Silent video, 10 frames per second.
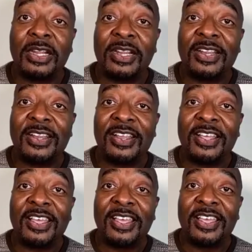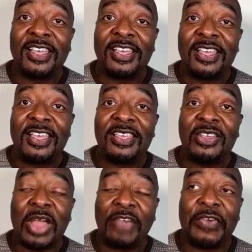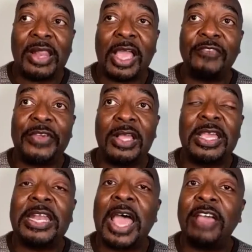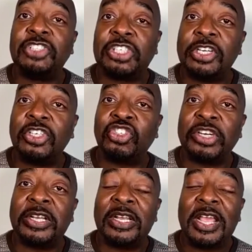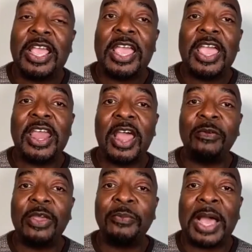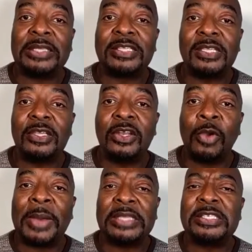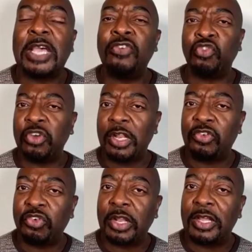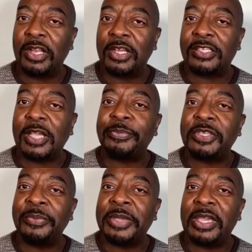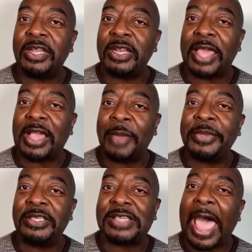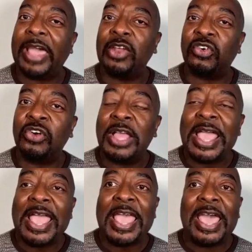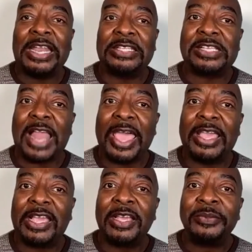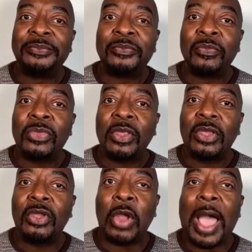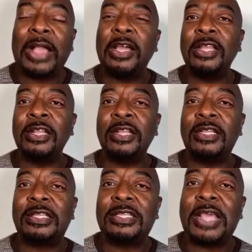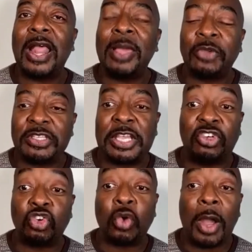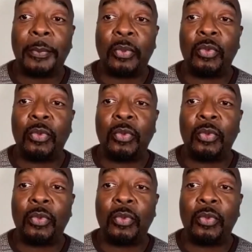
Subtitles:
I felt like a failure, and I have children, and my son really, really looks up to me, and like I'm his idol, and it's like, I couldn't tell him because he grew up